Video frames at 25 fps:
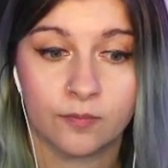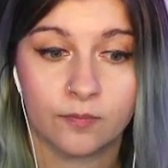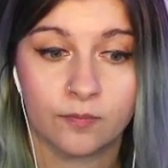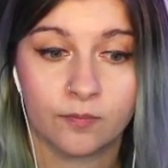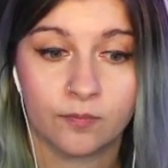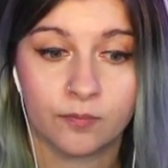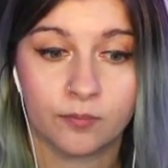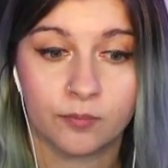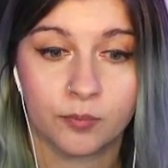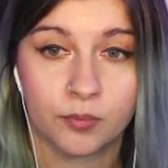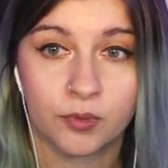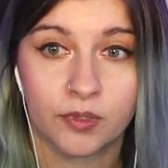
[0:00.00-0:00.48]

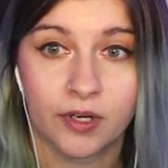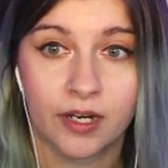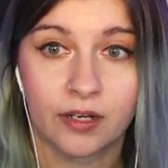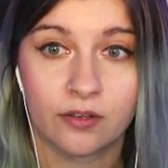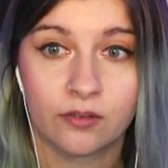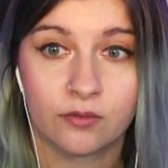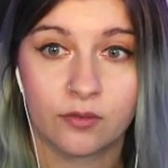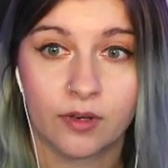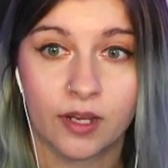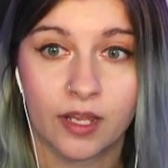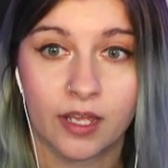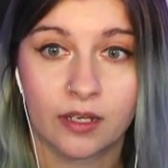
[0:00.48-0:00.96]
Bright
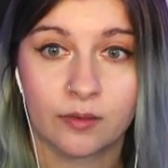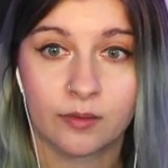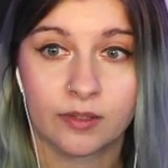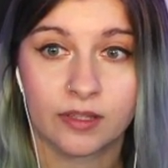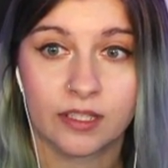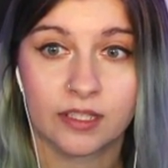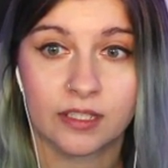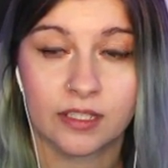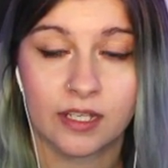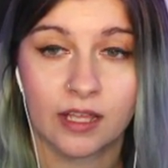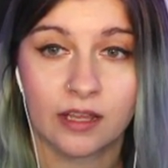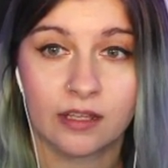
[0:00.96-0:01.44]
red with a
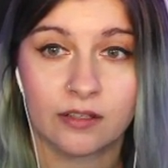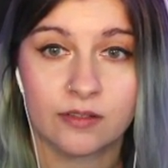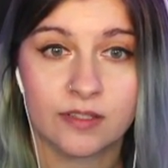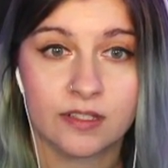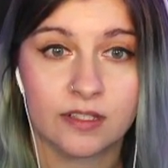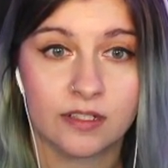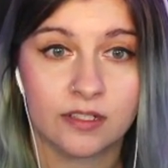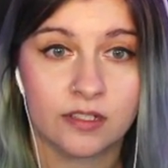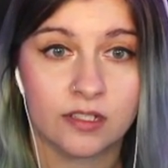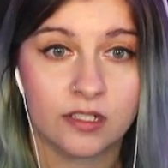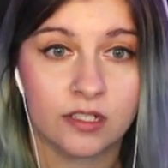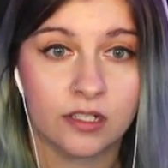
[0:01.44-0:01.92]
yellow
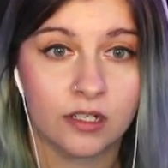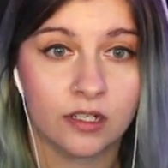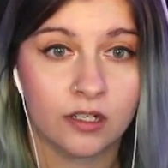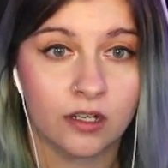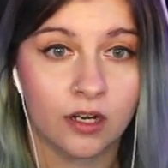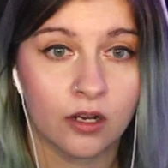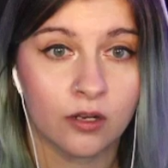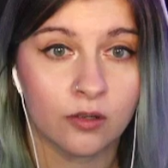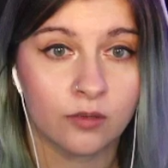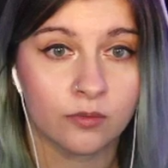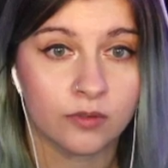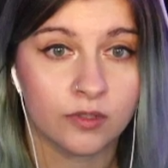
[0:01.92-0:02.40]
center.
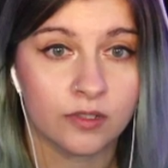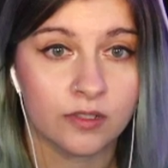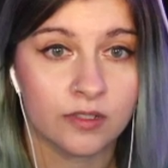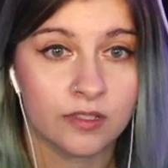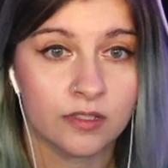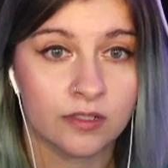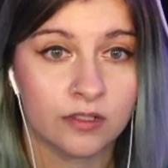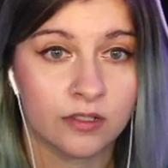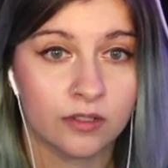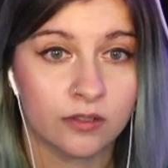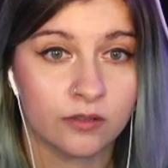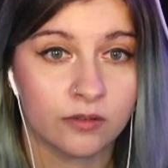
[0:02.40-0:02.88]
Oh, there's a
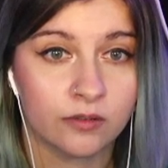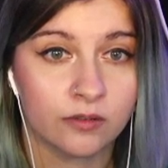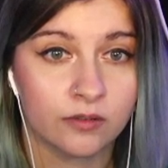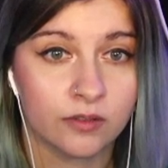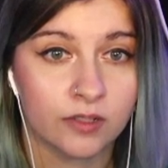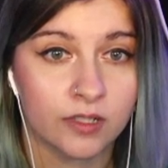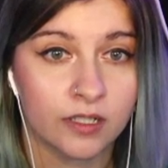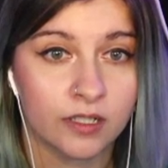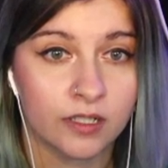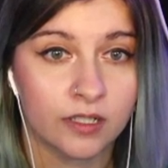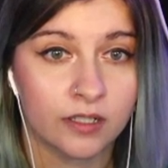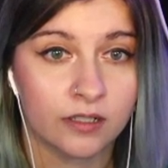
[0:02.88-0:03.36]
note
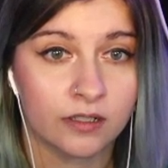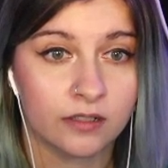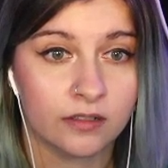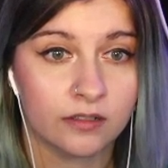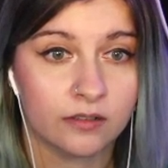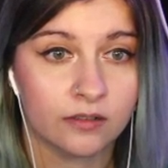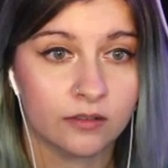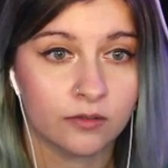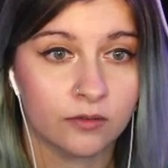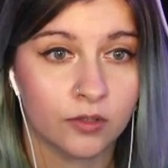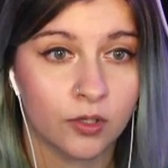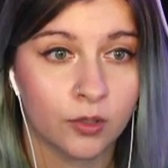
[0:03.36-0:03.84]
here.
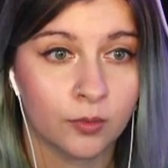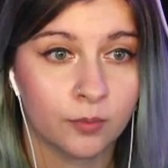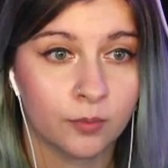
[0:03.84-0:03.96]
Nope.